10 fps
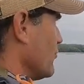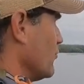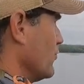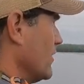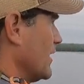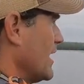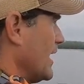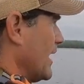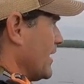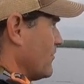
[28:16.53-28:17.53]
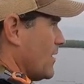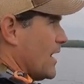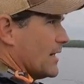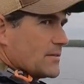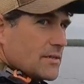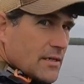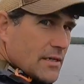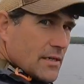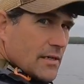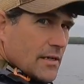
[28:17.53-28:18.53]
of really high-end rods
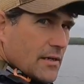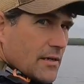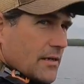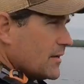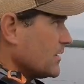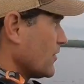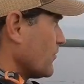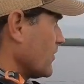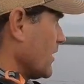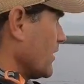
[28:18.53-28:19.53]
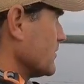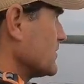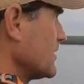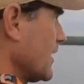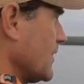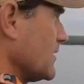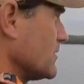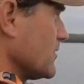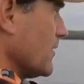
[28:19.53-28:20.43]
over the years, and these